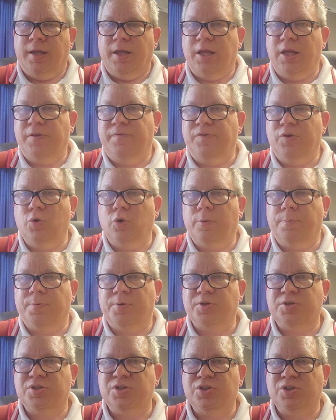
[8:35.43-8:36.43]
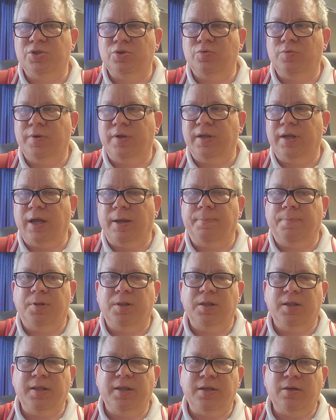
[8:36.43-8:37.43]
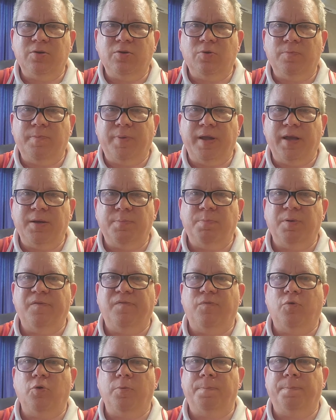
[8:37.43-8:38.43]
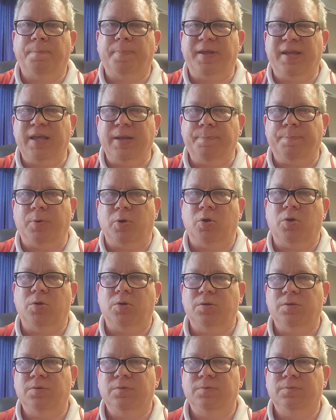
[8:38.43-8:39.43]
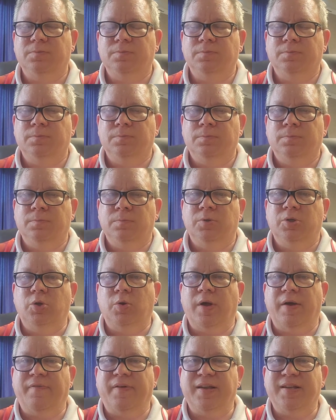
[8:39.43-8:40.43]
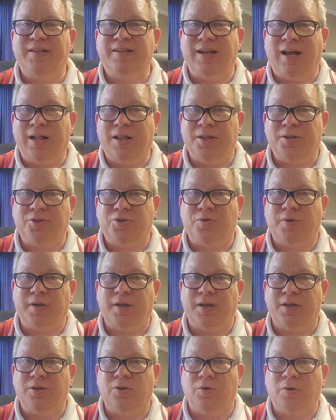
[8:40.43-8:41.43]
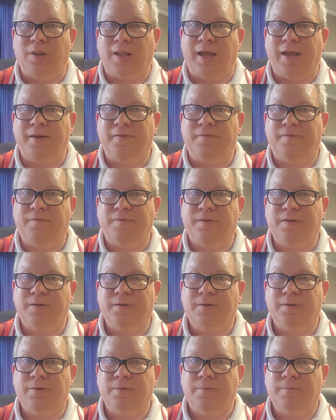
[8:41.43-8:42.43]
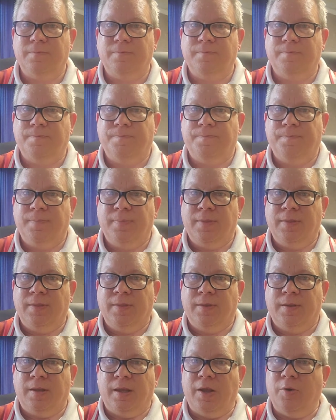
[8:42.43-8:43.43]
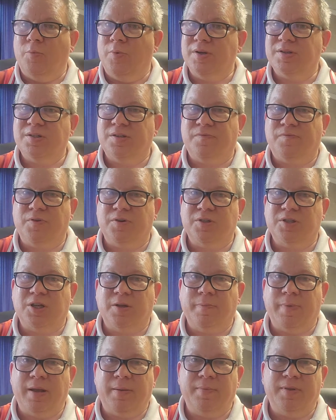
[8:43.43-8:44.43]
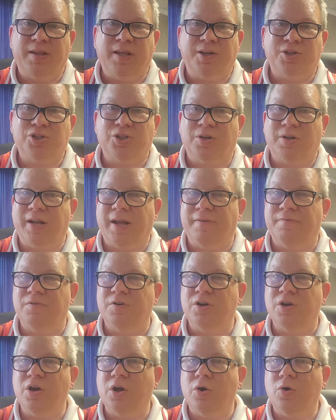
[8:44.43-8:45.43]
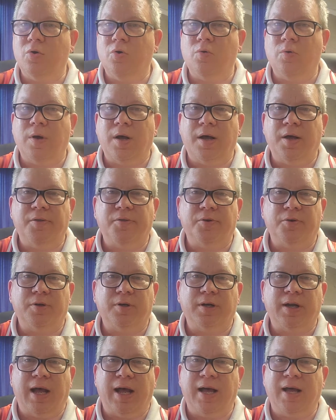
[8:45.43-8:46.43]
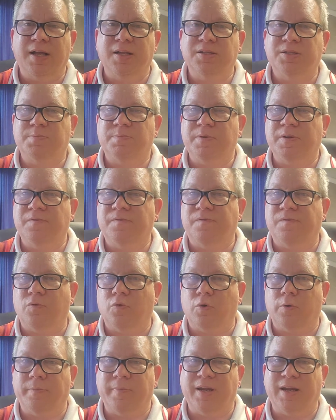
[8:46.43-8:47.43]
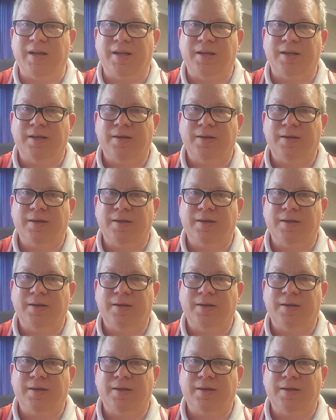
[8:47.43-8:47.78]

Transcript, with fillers: If you are pursuing a political bent before people, you have idolatry in your life. And what's the first commandment? Thou shalt have no other gods before me.